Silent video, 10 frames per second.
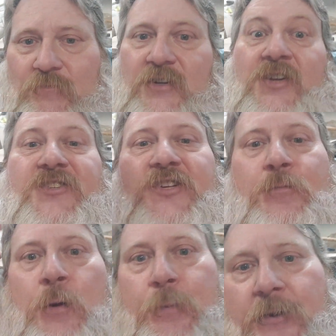
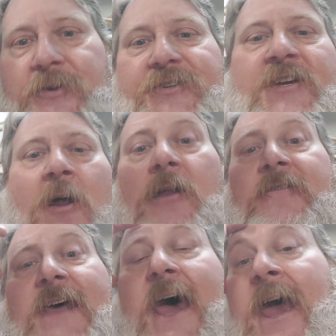consumables and all
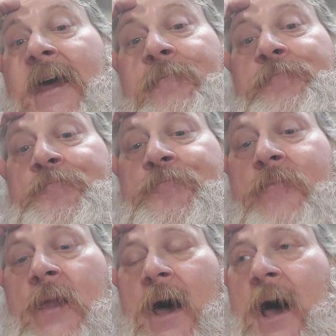of that. And
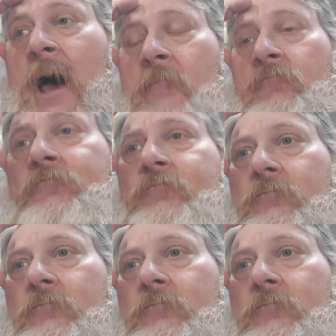um,